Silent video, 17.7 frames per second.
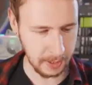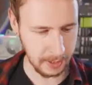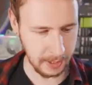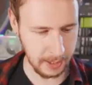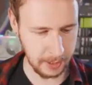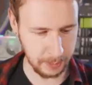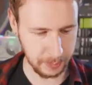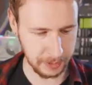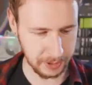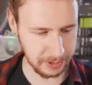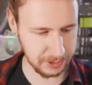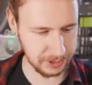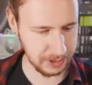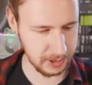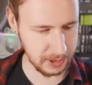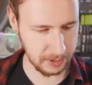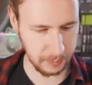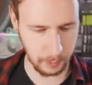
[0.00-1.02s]
And we're going to
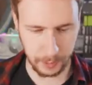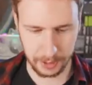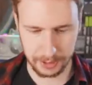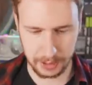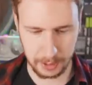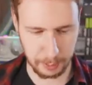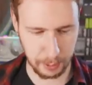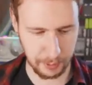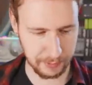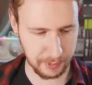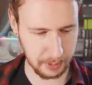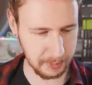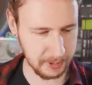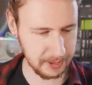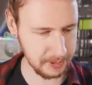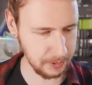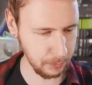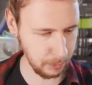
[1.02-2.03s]
check what the
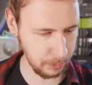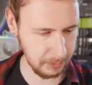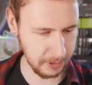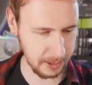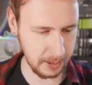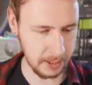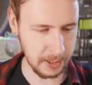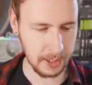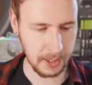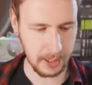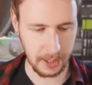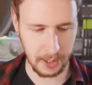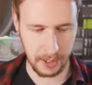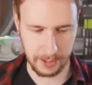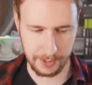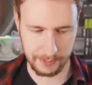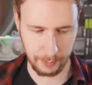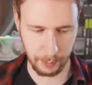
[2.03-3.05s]
profitability would be
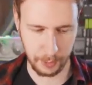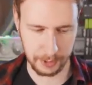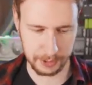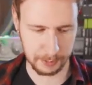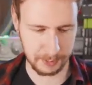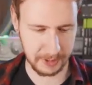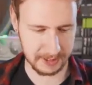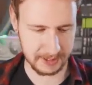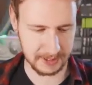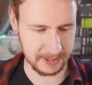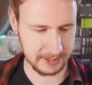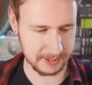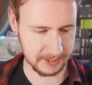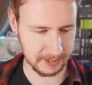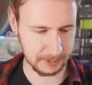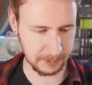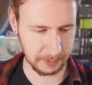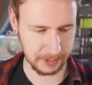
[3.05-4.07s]
if we were to pay 10
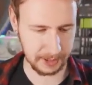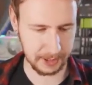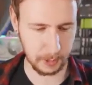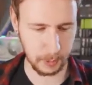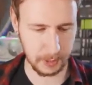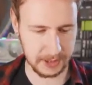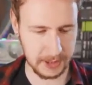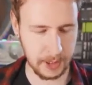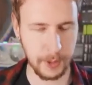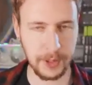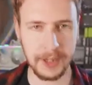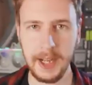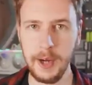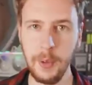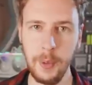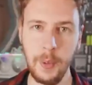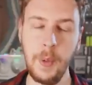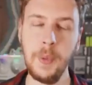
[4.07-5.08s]
cents per kilowatt hour.
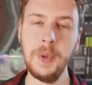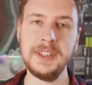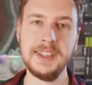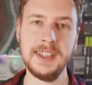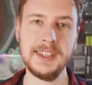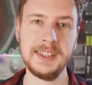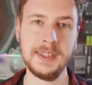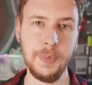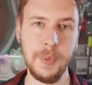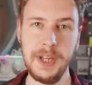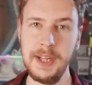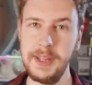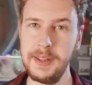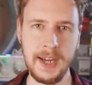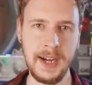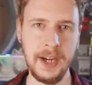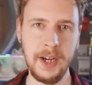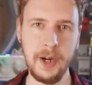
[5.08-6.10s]
Now we will test
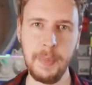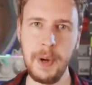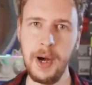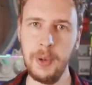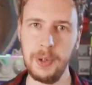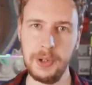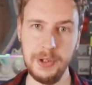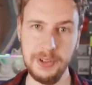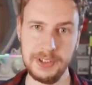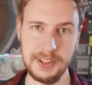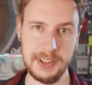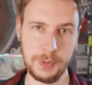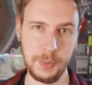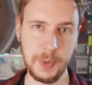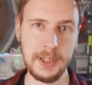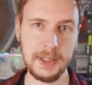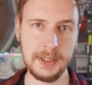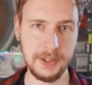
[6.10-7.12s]
with higher power costs as
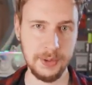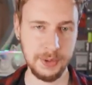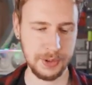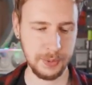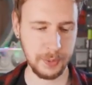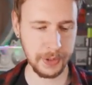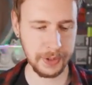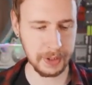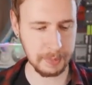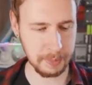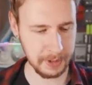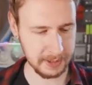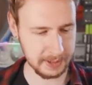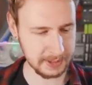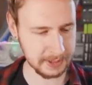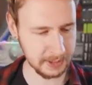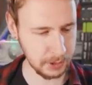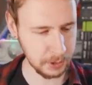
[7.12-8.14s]
well, don't you worry, but
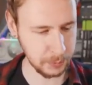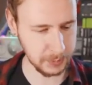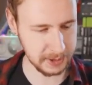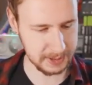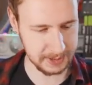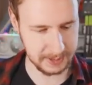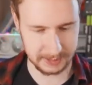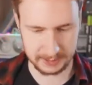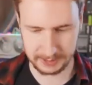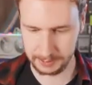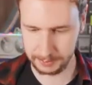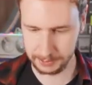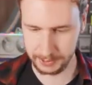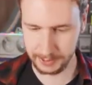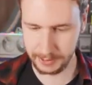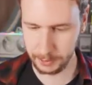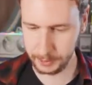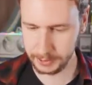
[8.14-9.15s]
let's start with 10 cents per
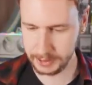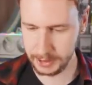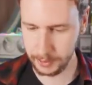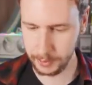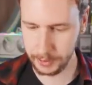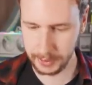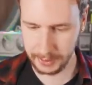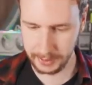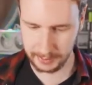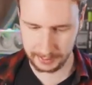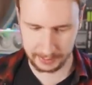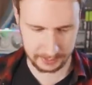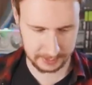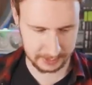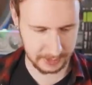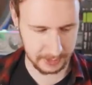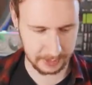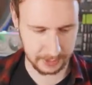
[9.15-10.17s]
kilowatt hour and
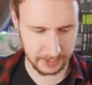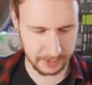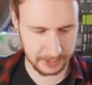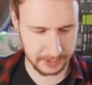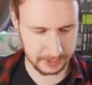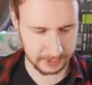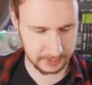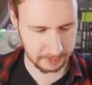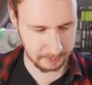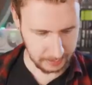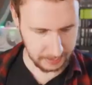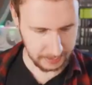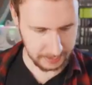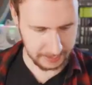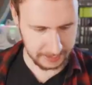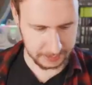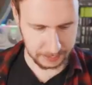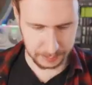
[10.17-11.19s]
hit calculate.
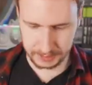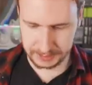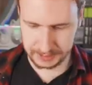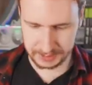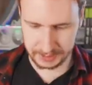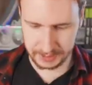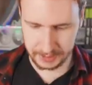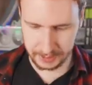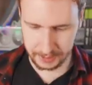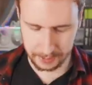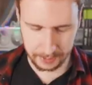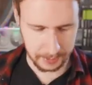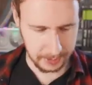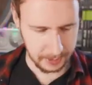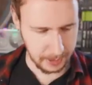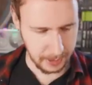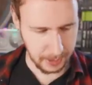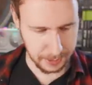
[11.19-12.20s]
And as we can see here,
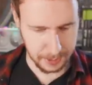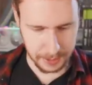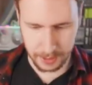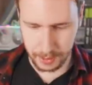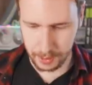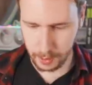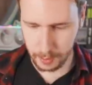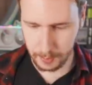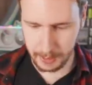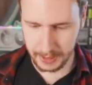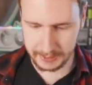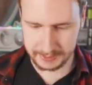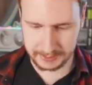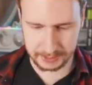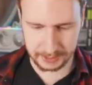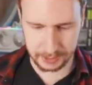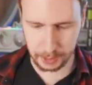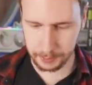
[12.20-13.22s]
Ethereum at
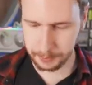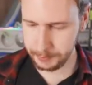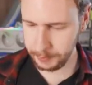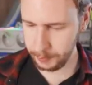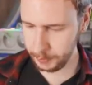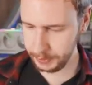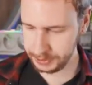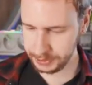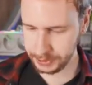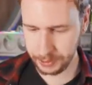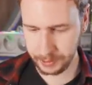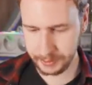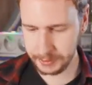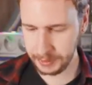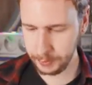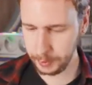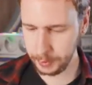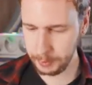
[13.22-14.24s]
the top, which
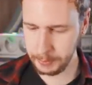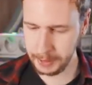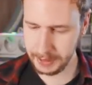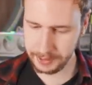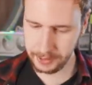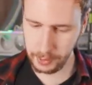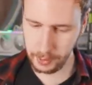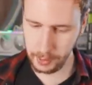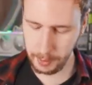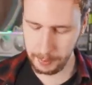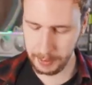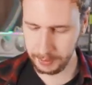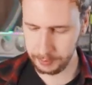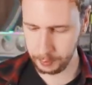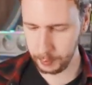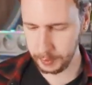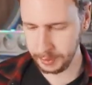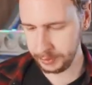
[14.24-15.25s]
currently would make you
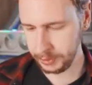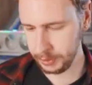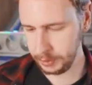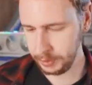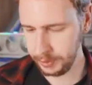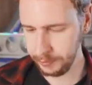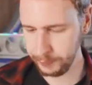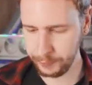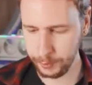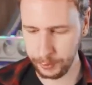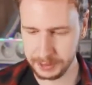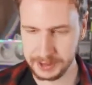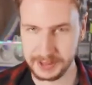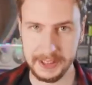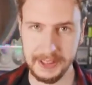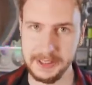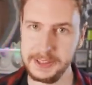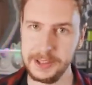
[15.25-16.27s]
about
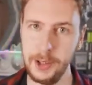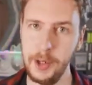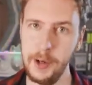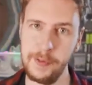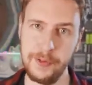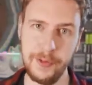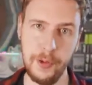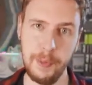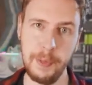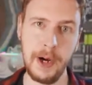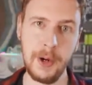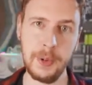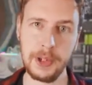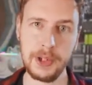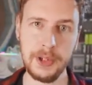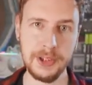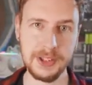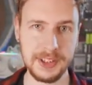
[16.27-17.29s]
$1.04 after power
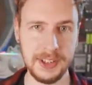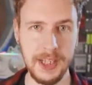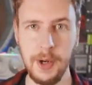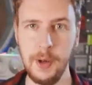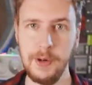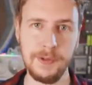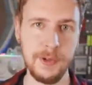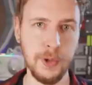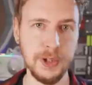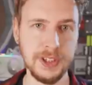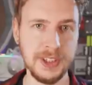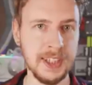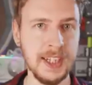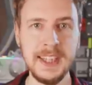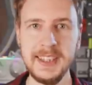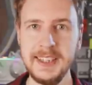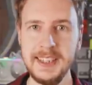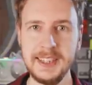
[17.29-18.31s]
cost. Now, of course,
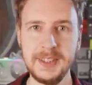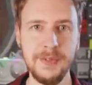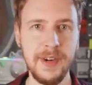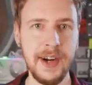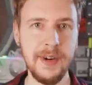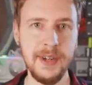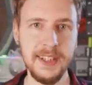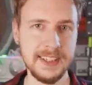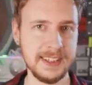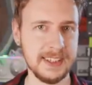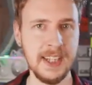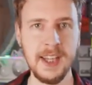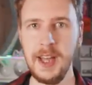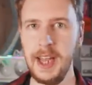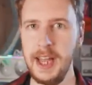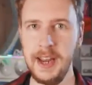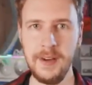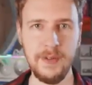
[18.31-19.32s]
this varies
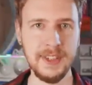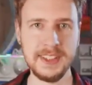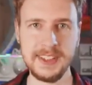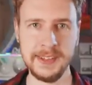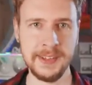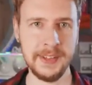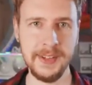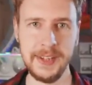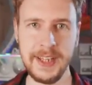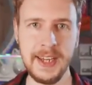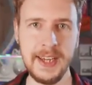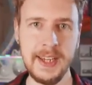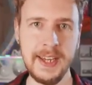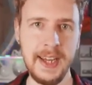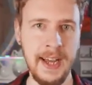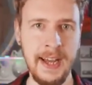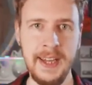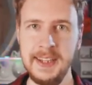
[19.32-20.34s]
every single
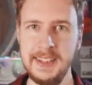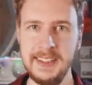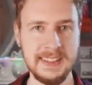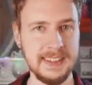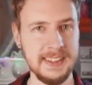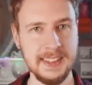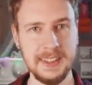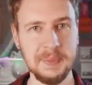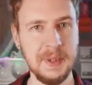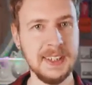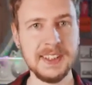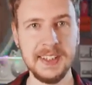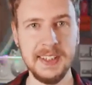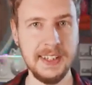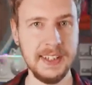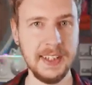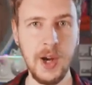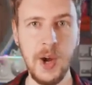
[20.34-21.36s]
day, and it's
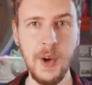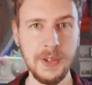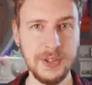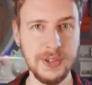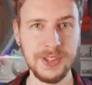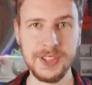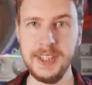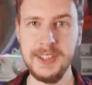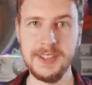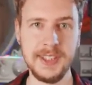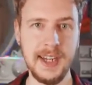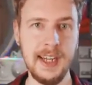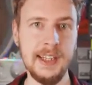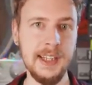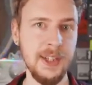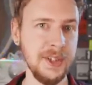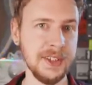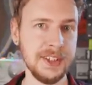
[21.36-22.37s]
especially going to change a
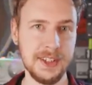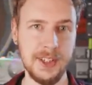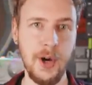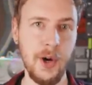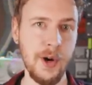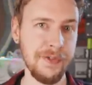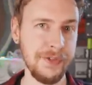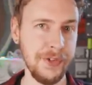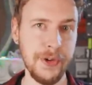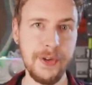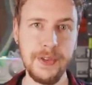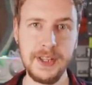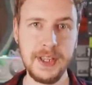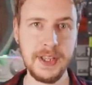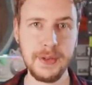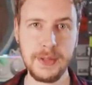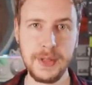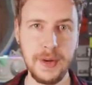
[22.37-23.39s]
lot after
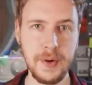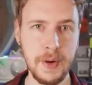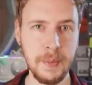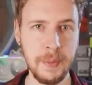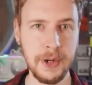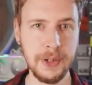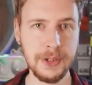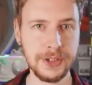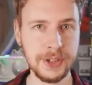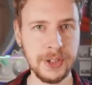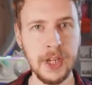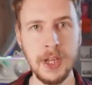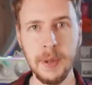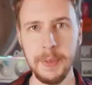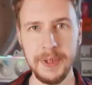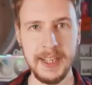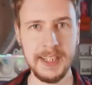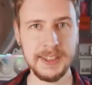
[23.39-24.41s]
the Ethereum merge.
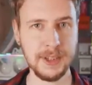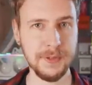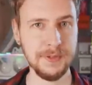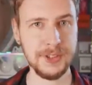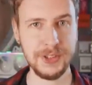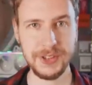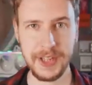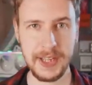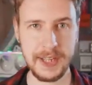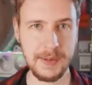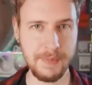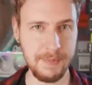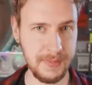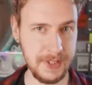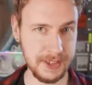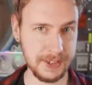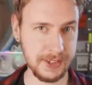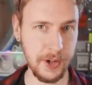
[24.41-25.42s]
But as of today,
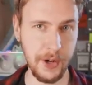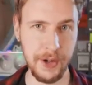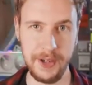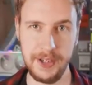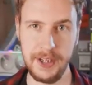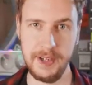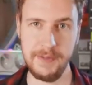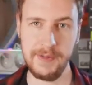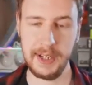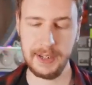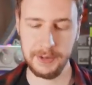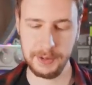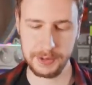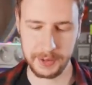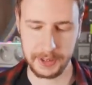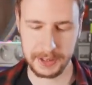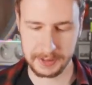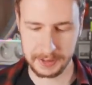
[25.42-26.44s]
these are the
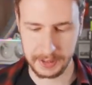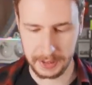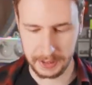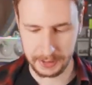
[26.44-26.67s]
values, right?